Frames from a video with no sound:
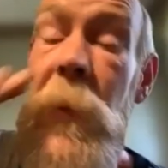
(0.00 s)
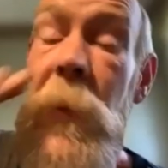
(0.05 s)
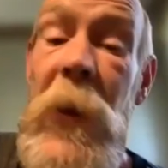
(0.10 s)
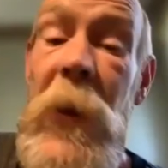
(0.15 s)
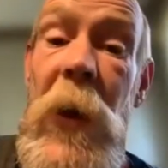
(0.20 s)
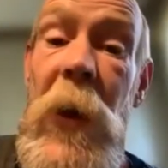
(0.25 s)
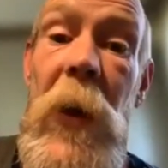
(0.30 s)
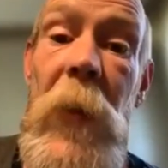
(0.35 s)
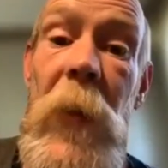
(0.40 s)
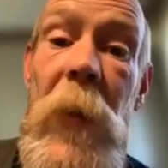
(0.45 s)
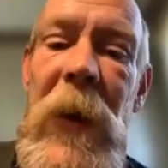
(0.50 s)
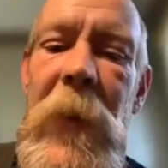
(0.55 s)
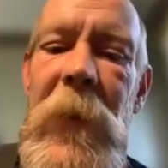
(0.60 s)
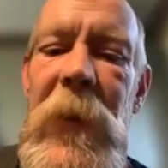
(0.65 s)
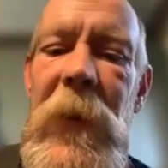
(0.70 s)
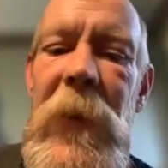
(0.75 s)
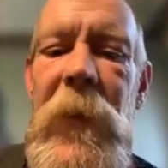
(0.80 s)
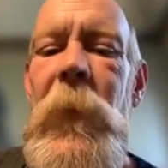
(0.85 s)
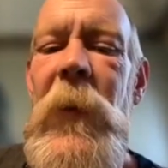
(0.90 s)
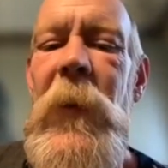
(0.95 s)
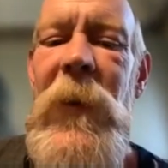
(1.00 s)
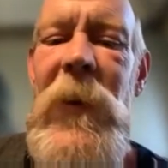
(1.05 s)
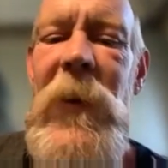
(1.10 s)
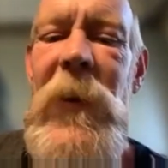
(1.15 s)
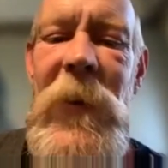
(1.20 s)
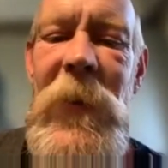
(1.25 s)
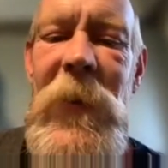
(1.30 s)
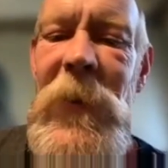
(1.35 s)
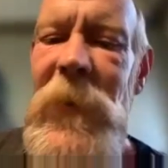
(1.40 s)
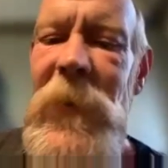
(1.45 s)
the car batteries. We
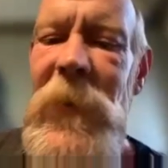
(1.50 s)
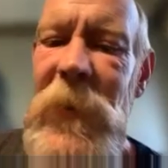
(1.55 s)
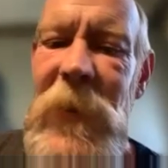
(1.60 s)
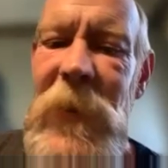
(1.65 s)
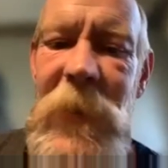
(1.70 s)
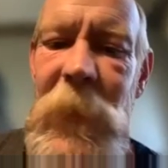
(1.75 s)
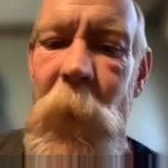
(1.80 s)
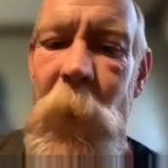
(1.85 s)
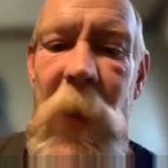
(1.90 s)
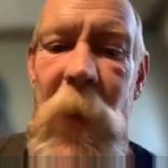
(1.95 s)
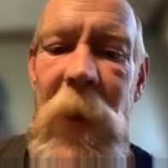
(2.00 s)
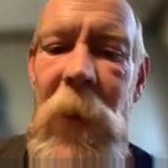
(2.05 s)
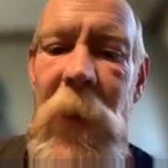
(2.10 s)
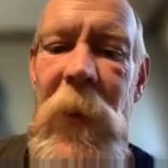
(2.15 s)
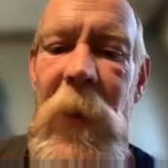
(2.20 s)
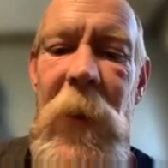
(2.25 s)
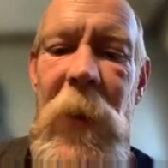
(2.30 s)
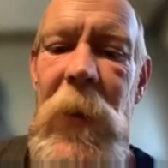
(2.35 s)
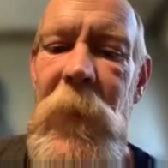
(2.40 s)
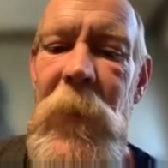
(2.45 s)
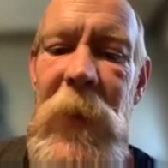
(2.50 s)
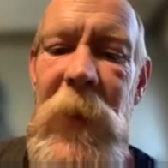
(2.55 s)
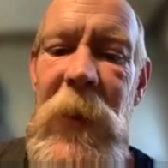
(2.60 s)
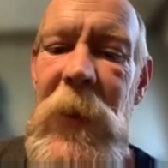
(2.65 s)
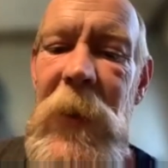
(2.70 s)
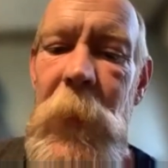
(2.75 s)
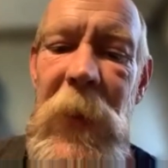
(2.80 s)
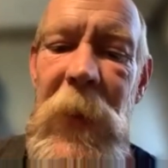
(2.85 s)
all can wire an RV.